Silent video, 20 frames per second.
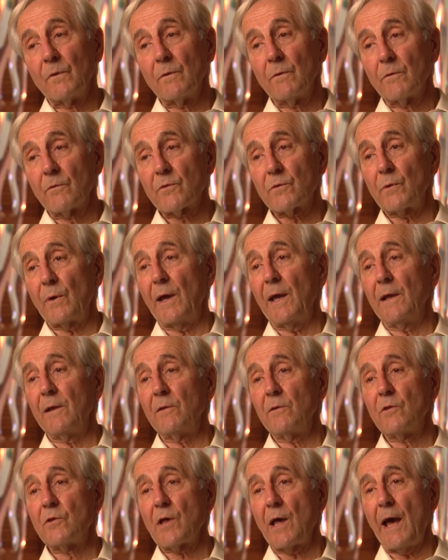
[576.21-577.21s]

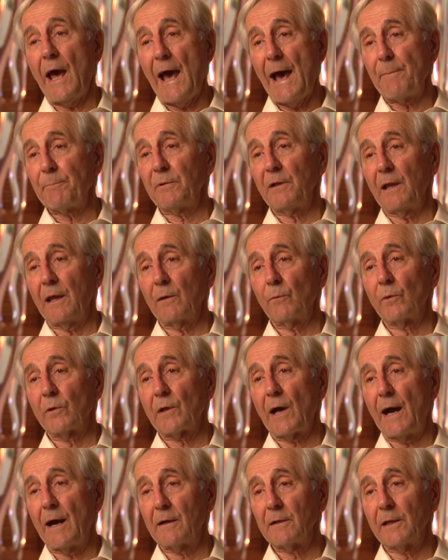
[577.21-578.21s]
strange happening with
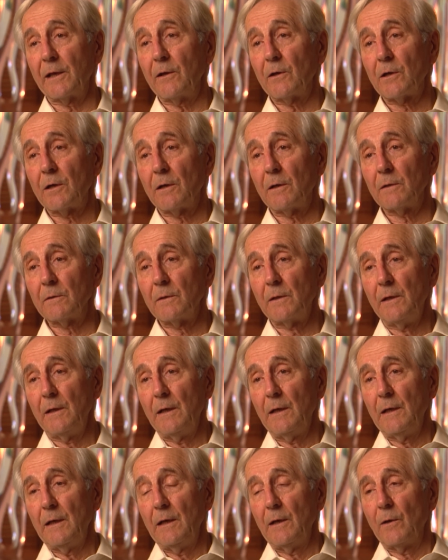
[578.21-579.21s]
Harley Earl
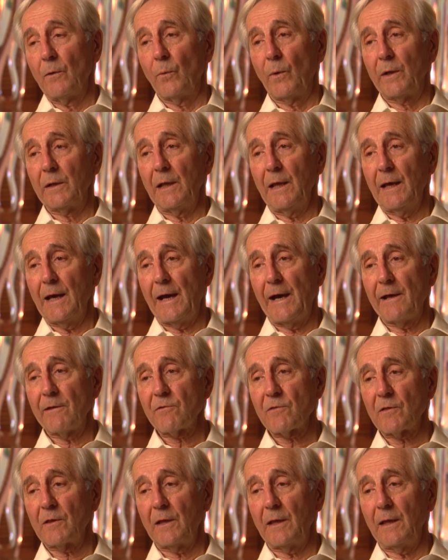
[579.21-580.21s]
when he
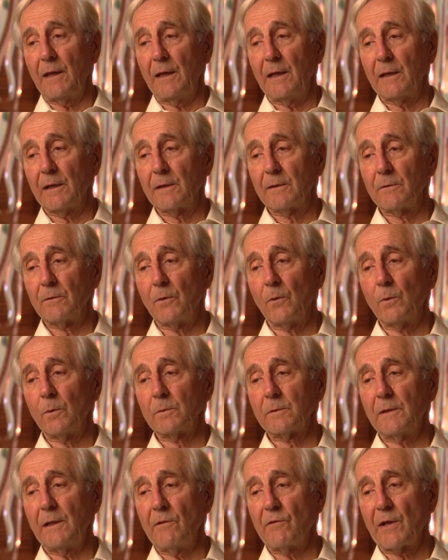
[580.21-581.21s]
asked the
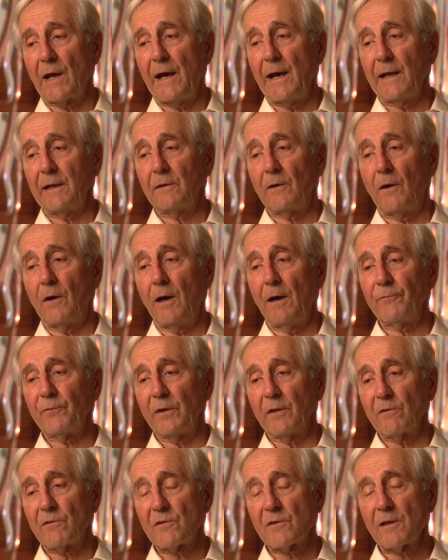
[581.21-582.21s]
whole design
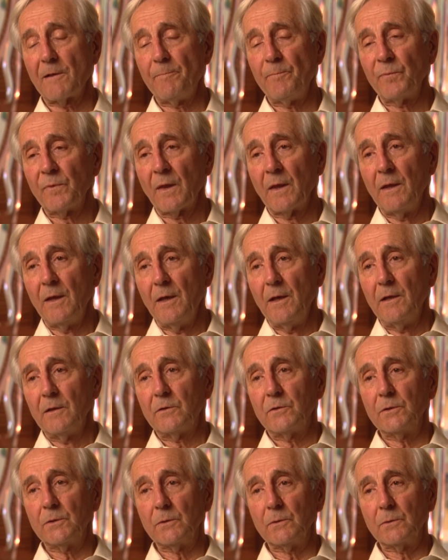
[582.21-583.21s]
office
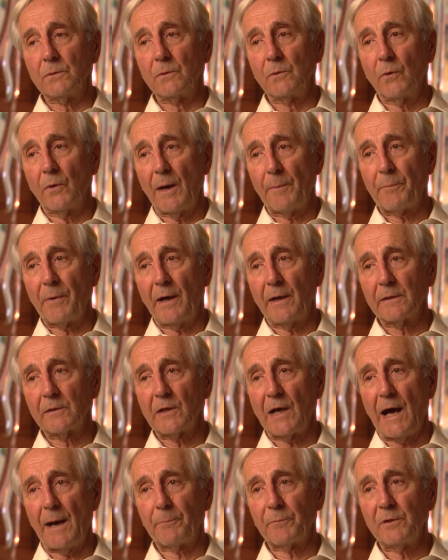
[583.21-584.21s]
to go up on
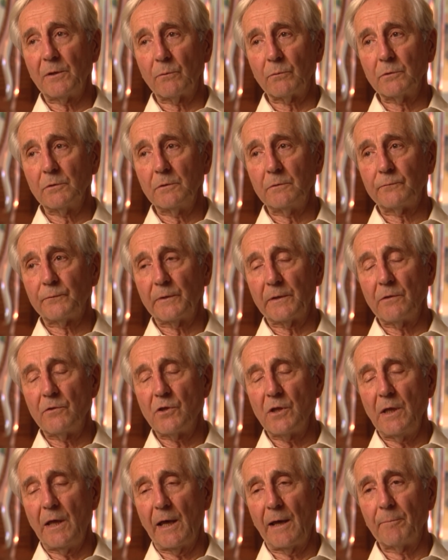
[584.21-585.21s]
top of the roof at
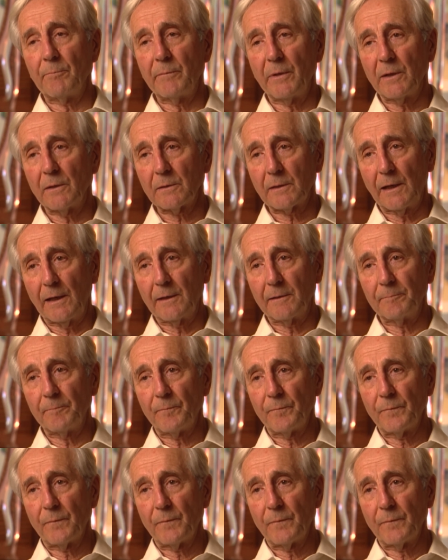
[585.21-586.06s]
GM building